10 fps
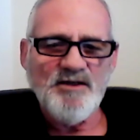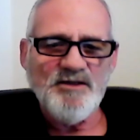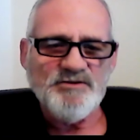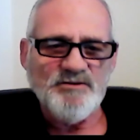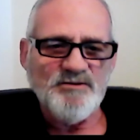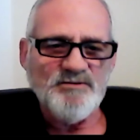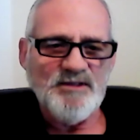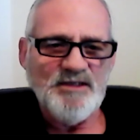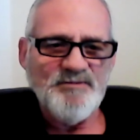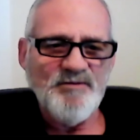
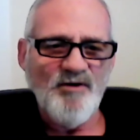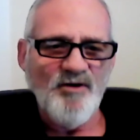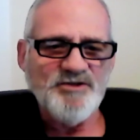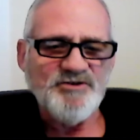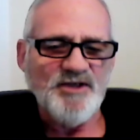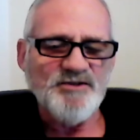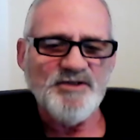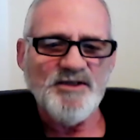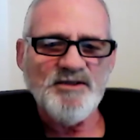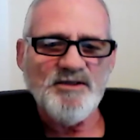So all these things,
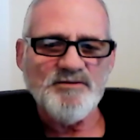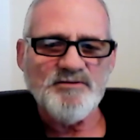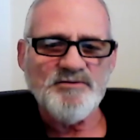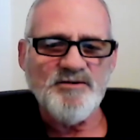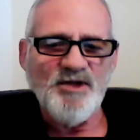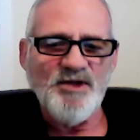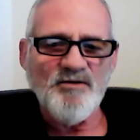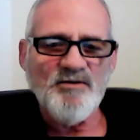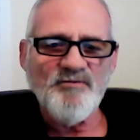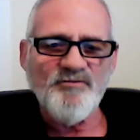to me,
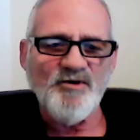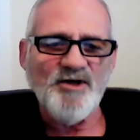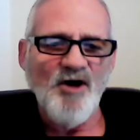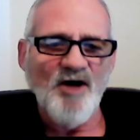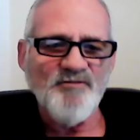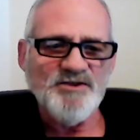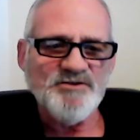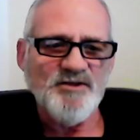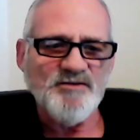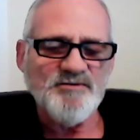are fairly
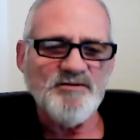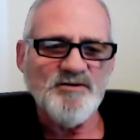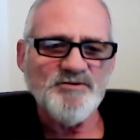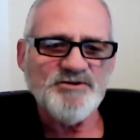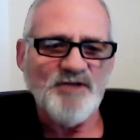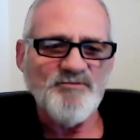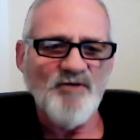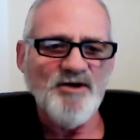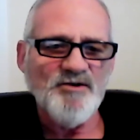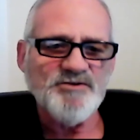obvious that
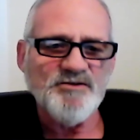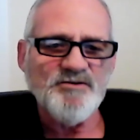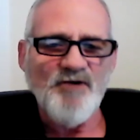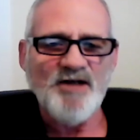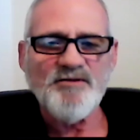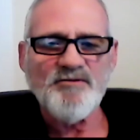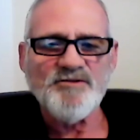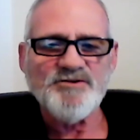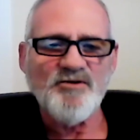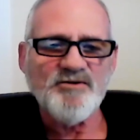Sunrider is a direct
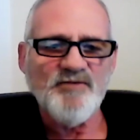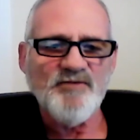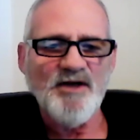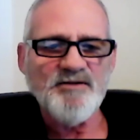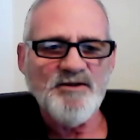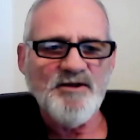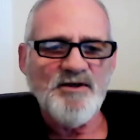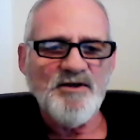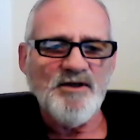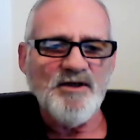result of that,
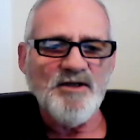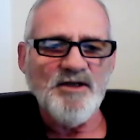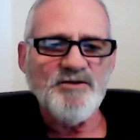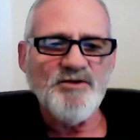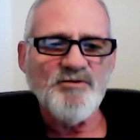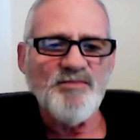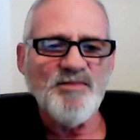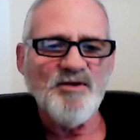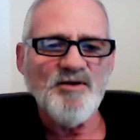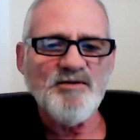and then
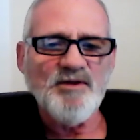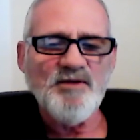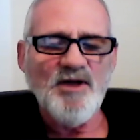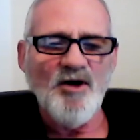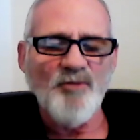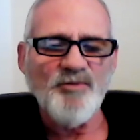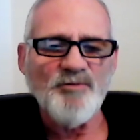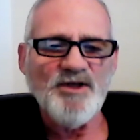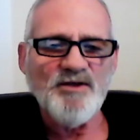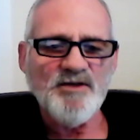you helping
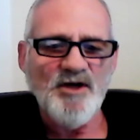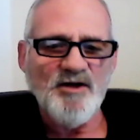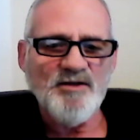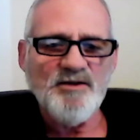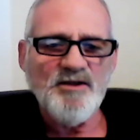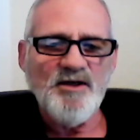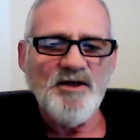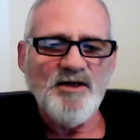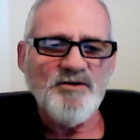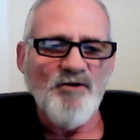me and kind of
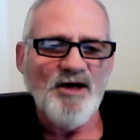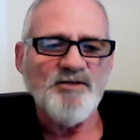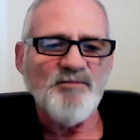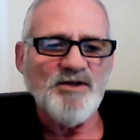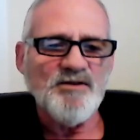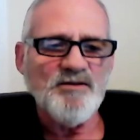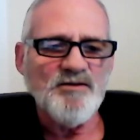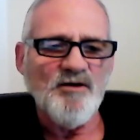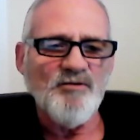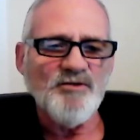directing me,
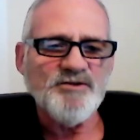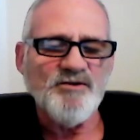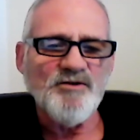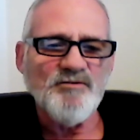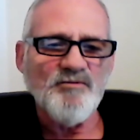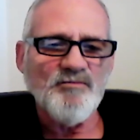what to do